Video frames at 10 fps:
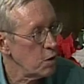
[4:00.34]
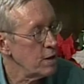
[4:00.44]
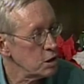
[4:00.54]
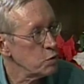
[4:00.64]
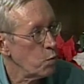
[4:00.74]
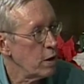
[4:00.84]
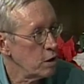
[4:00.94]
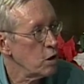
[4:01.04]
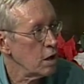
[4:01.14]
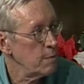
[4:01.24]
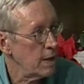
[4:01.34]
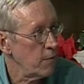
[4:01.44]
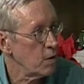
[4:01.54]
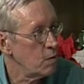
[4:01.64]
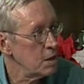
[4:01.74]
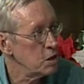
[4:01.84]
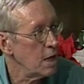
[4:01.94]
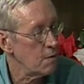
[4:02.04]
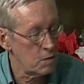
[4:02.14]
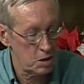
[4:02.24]
this is what you're talking about, if the grid's
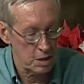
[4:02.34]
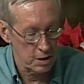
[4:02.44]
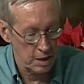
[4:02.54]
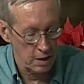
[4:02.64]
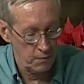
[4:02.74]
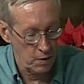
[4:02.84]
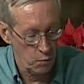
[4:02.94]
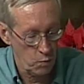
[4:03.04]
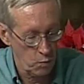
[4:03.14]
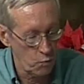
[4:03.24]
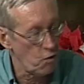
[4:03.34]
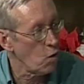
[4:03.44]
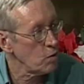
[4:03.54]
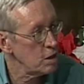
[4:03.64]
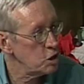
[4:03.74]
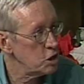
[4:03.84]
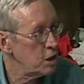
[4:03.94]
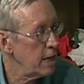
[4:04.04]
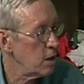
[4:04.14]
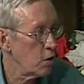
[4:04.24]
not resilient, if the voltage is
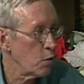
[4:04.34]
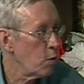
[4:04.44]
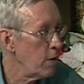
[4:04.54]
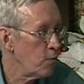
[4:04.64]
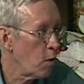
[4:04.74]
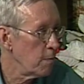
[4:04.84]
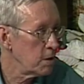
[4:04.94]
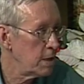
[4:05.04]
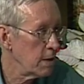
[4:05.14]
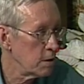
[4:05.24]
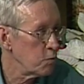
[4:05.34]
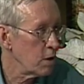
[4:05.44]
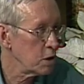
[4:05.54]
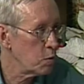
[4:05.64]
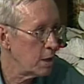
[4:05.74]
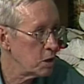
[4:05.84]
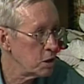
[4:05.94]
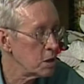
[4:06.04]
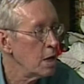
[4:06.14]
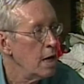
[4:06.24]
down or the waveform is down, there's
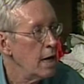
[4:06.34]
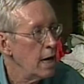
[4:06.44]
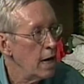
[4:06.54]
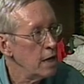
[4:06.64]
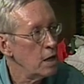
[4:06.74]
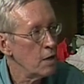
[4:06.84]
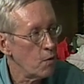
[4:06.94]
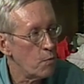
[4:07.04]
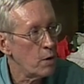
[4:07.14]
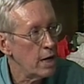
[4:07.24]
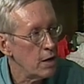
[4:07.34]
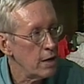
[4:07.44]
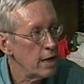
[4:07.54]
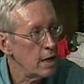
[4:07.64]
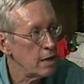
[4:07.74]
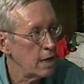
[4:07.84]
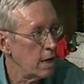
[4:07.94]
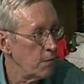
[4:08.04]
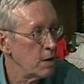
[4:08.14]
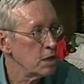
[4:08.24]
fluctuations, and you have a brownout,
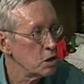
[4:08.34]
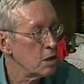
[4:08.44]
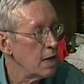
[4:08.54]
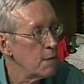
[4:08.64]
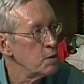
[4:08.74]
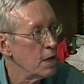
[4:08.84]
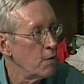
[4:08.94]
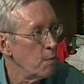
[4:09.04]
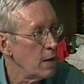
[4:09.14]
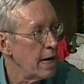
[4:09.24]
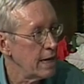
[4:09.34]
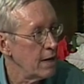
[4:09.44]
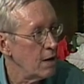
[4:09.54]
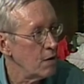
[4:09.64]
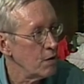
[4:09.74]
and if things collapse, you have a blackout.